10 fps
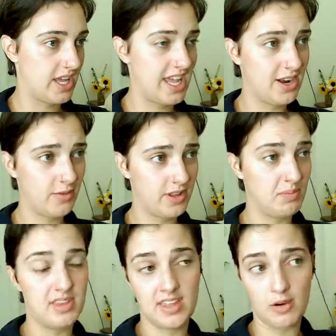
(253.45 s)
Can't really
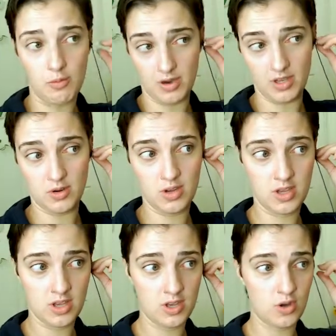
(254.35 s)
be that one
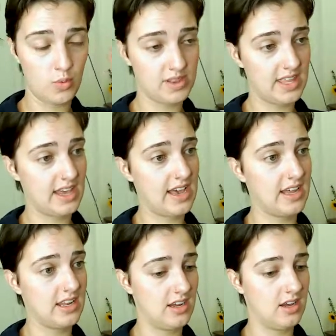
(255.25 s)
with that
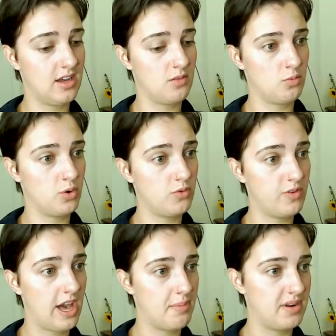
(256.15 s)
kind of roof
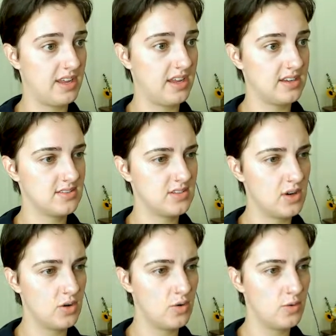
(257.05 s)
happening.
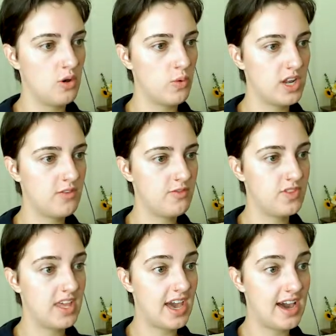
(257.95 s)
So what if
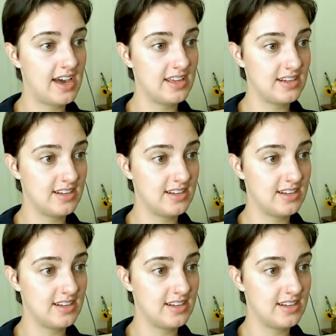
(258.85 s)
they had